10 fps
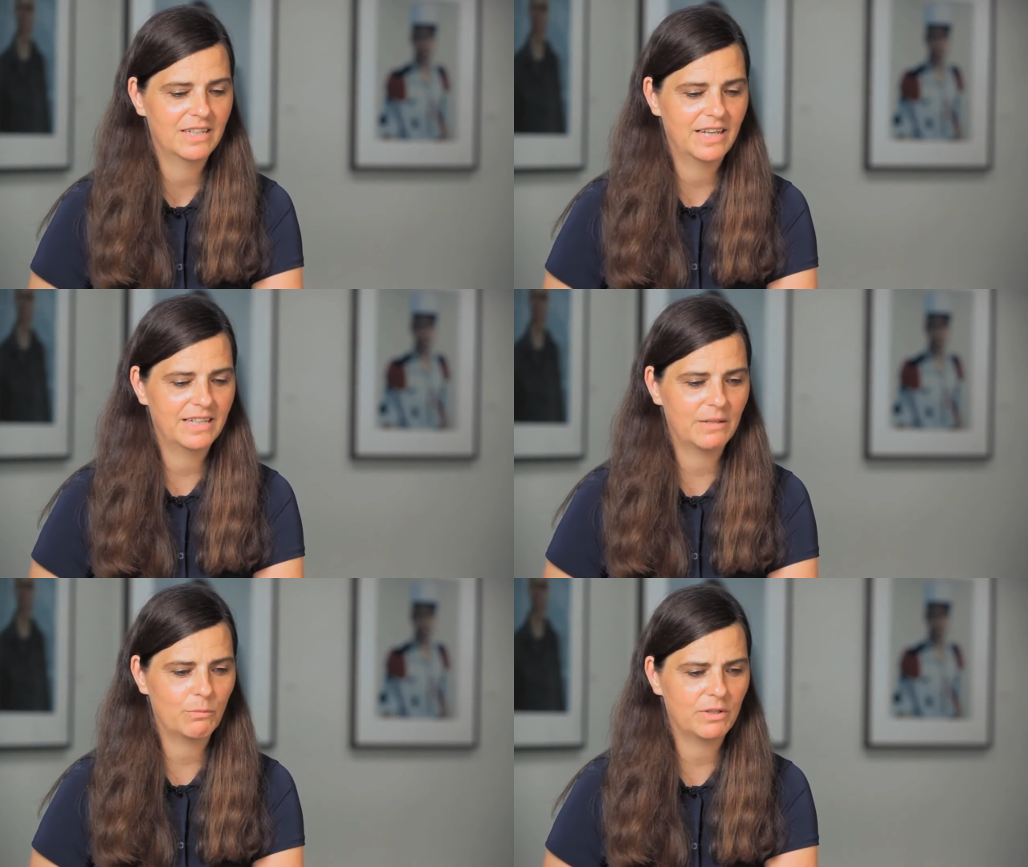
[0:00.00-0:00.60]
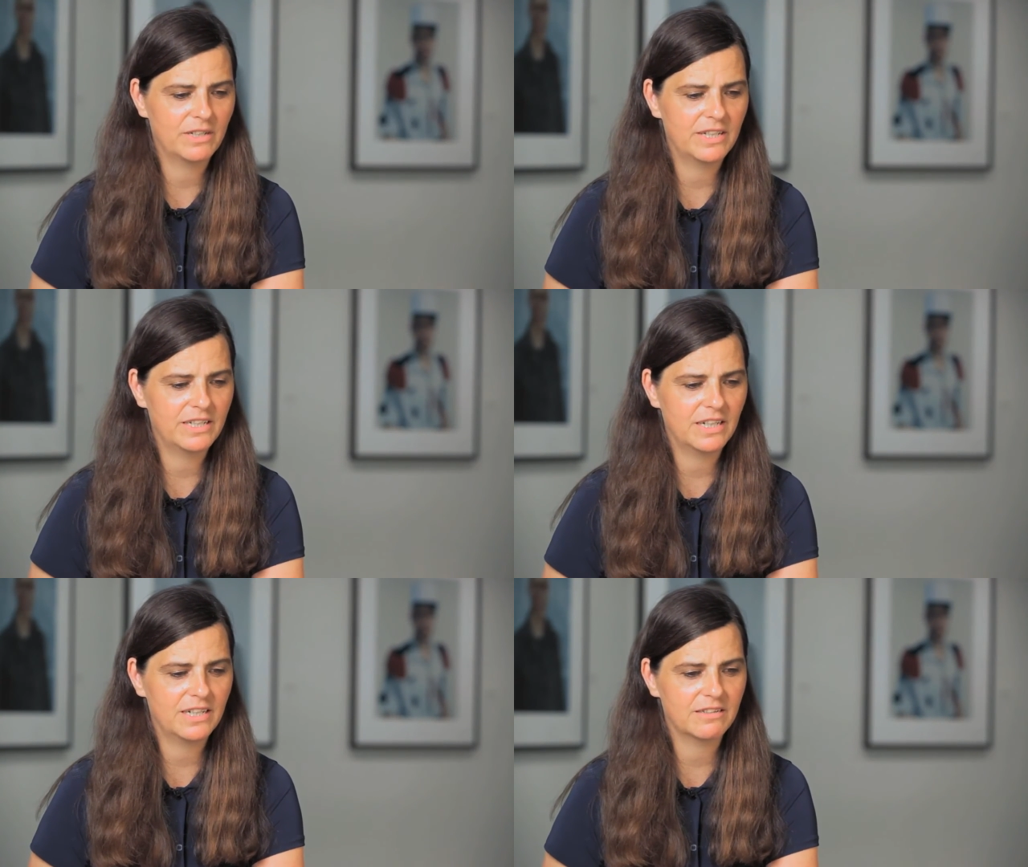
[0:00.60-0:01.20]
And then one
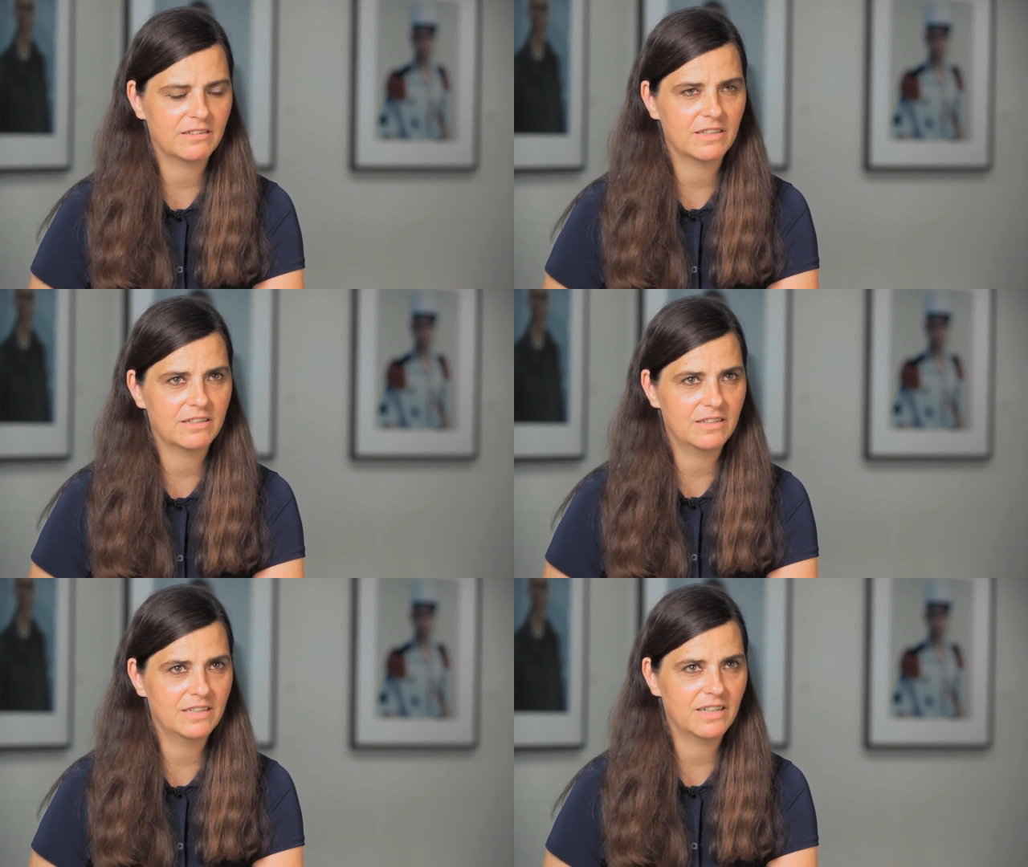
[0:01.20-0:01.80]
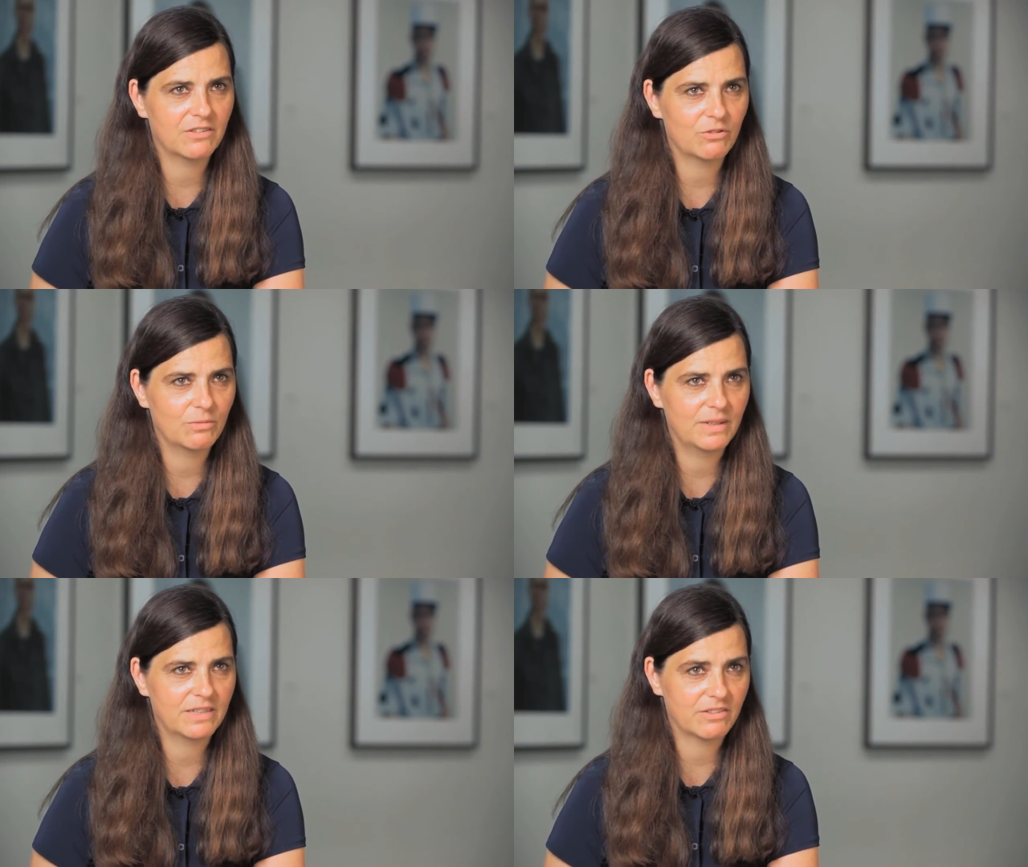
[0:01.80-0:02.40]
day I had the idea to
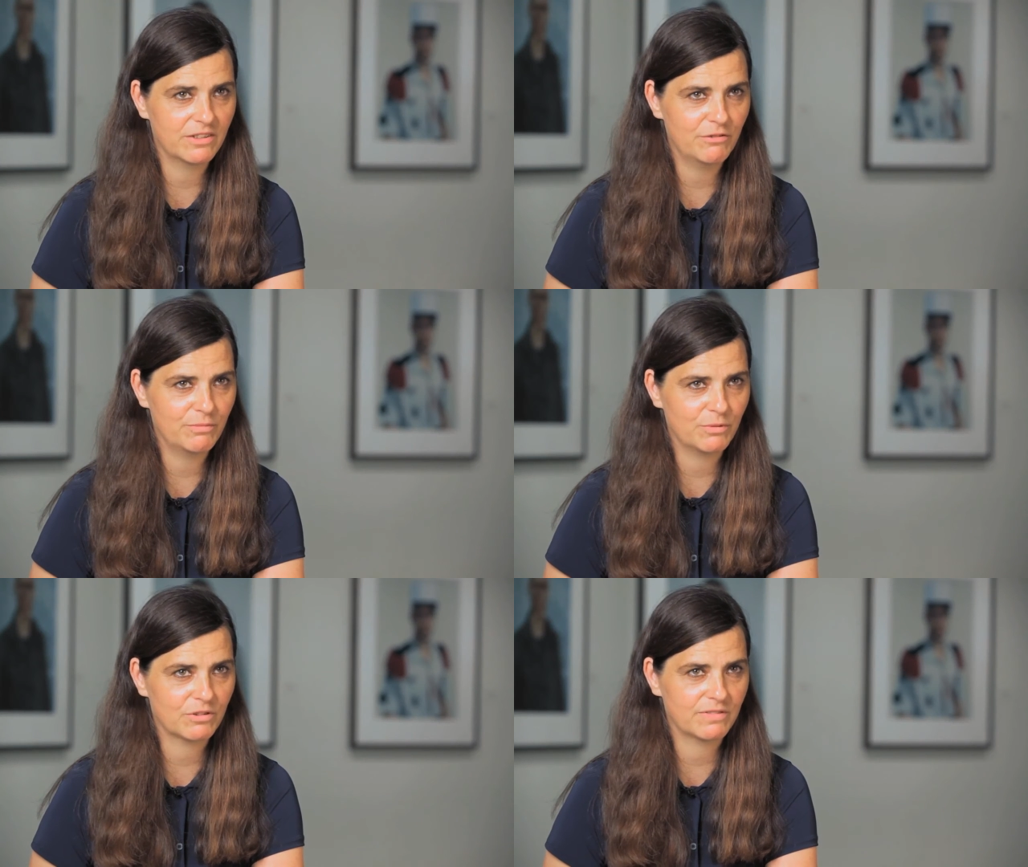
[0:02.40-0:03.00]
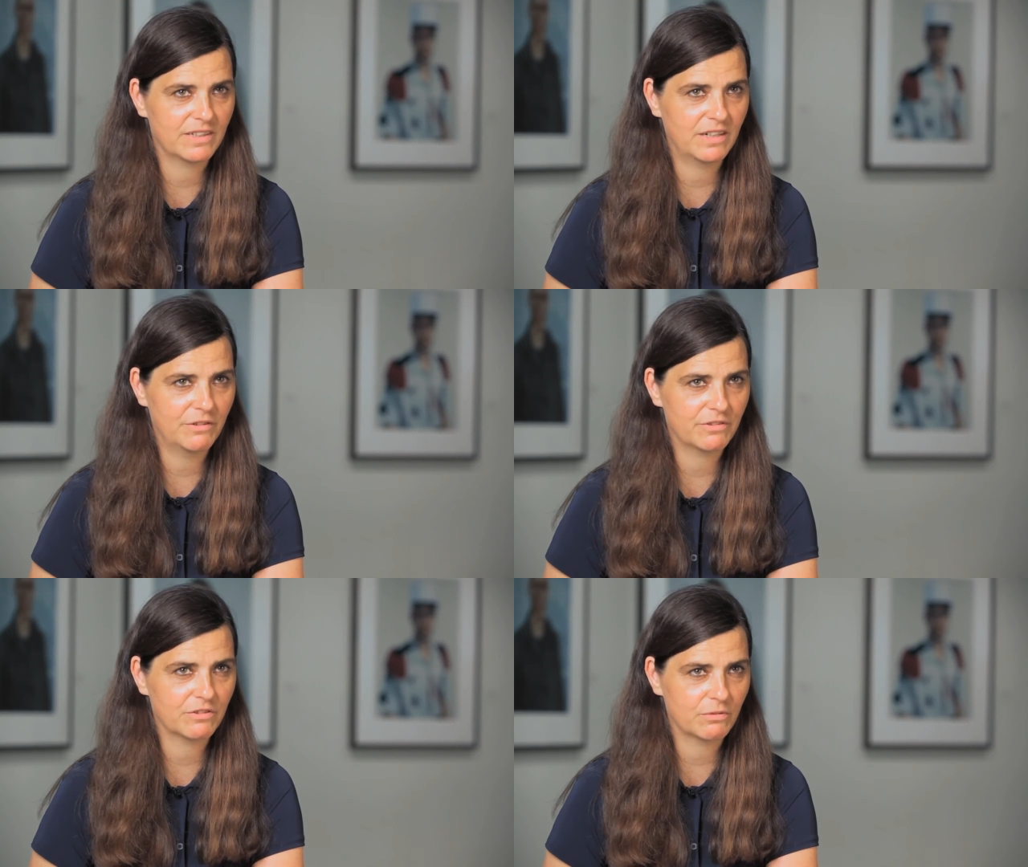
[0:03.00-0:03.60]
make a self portrait after